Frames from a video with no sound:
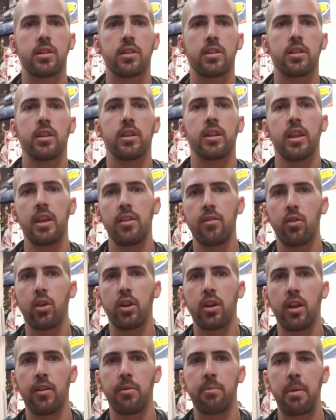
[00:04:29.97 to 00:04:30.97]
to leave on
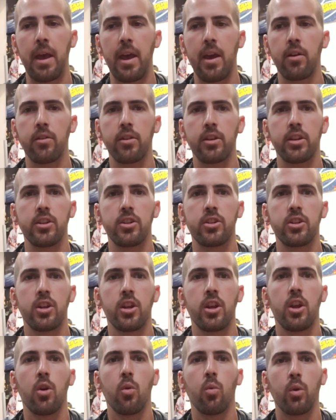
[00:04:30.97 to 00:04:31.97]
enough poundage,
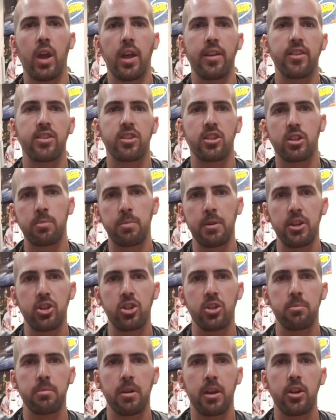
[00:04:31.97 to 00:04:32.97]
we had the
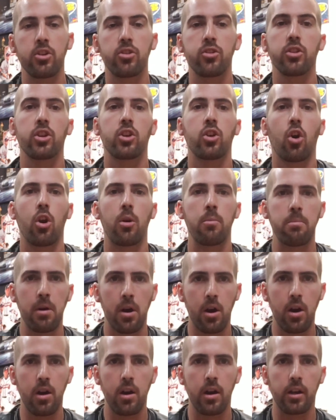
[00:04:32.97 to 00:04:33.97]
suspension better, so the car
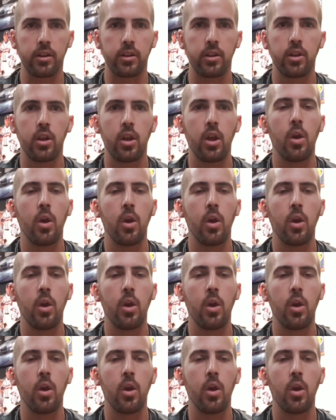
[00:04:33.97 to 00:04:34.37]
bogged.